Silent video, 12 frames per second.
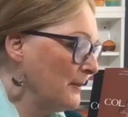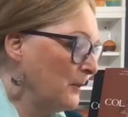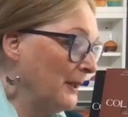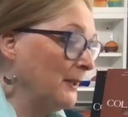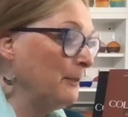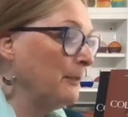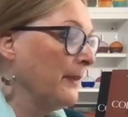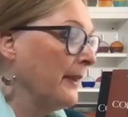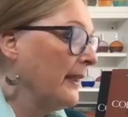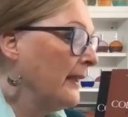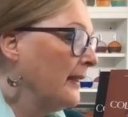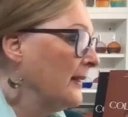Well, wow
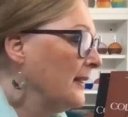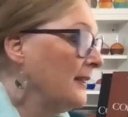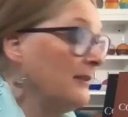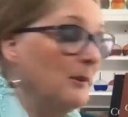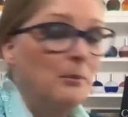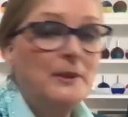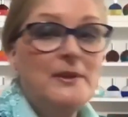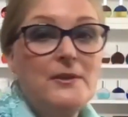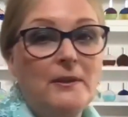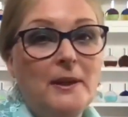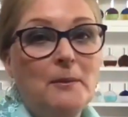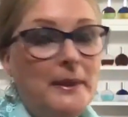if I press the
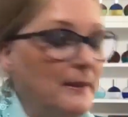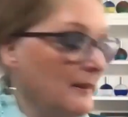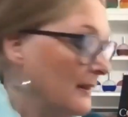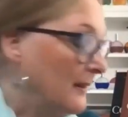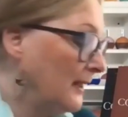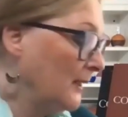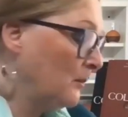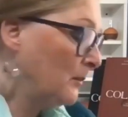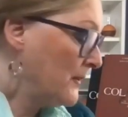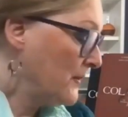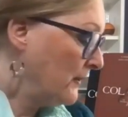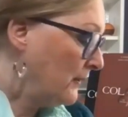right button. I think I
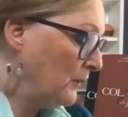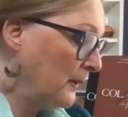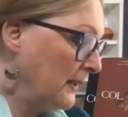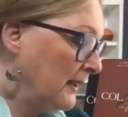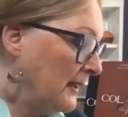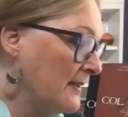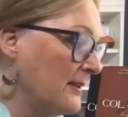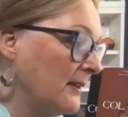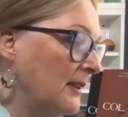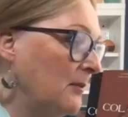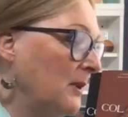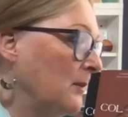pressed the wrong one there. So
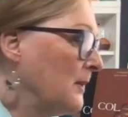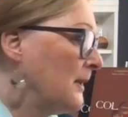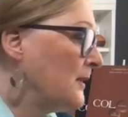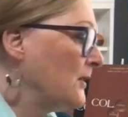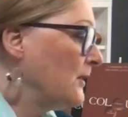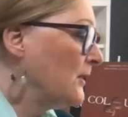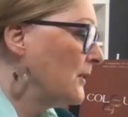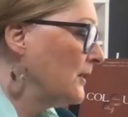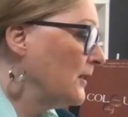give me a minute to,